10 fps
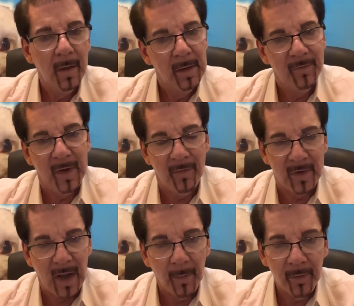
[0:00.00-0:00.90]
If you have an
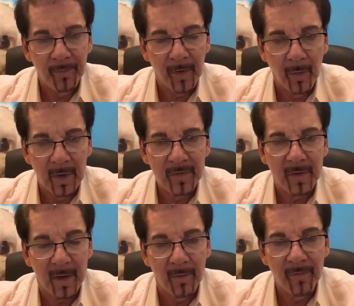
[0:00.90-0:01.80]
Apple phone, it's
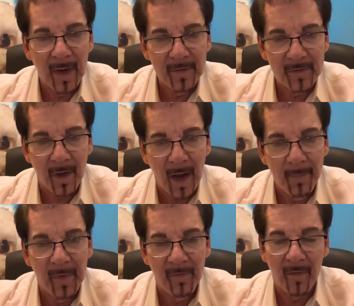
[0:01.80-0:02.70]
done on
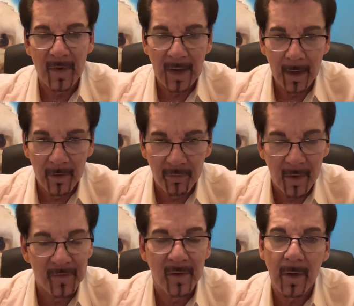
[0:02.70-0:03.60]
FaceTime. If you have an Android,
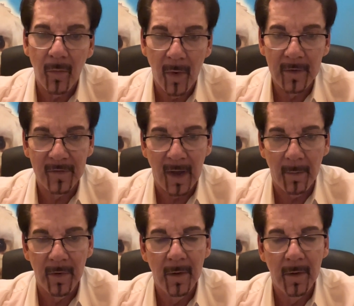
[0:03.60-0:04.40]
it's done on WhatsApp.